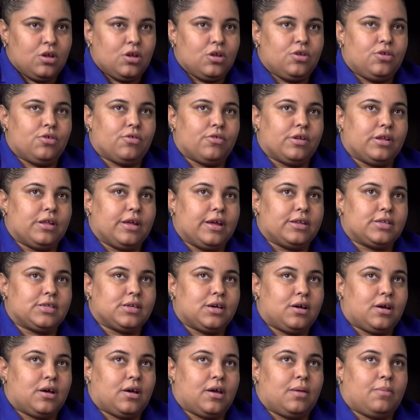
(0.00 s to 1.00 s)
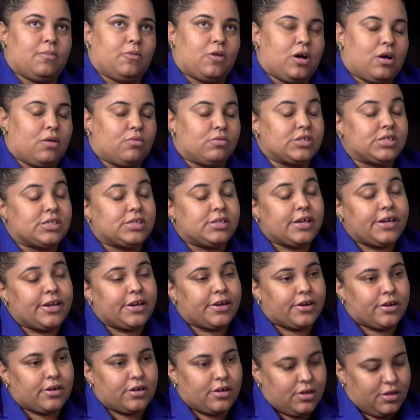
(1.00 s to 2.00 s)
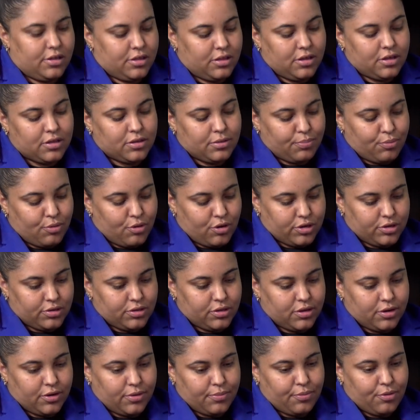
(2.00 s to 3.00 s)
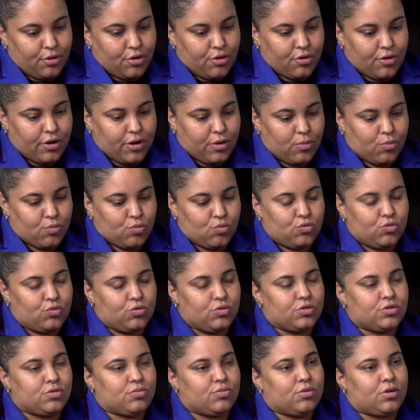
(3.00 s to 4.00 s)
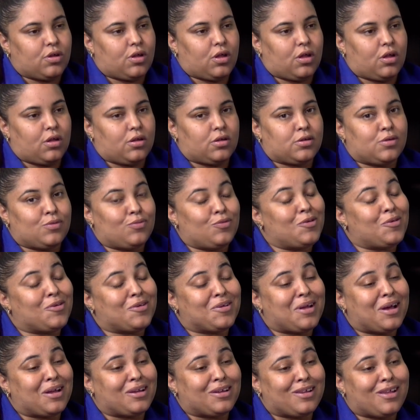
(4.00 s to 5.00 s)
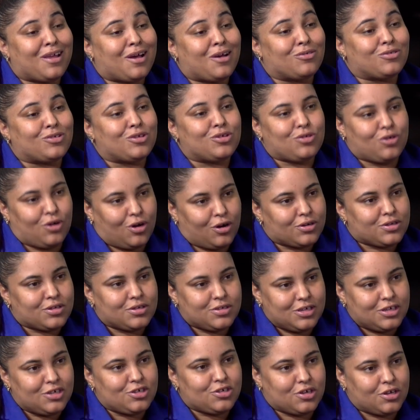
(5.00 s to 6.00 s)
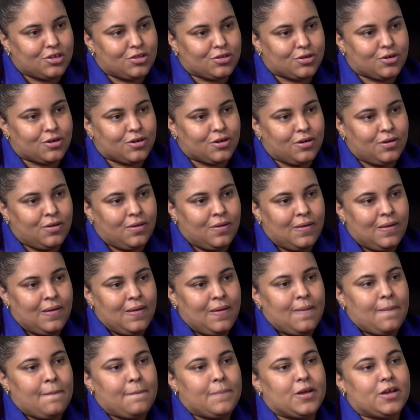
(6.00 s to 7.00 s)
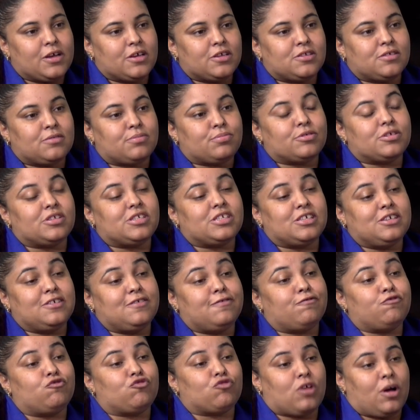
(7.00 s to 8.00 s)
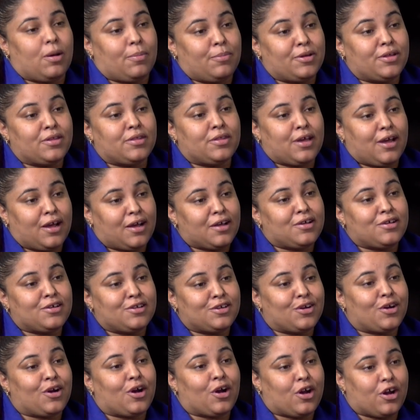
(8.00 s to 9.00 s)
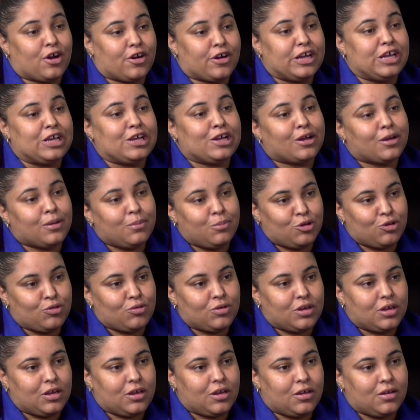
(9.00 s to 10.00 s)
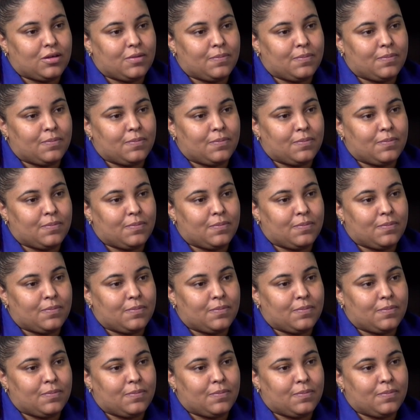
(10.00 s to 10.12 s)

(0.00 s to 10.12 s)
During that time while I was there, another part of their program rules was we were not allowed to talk to each other because of perceived drama that could occur in community.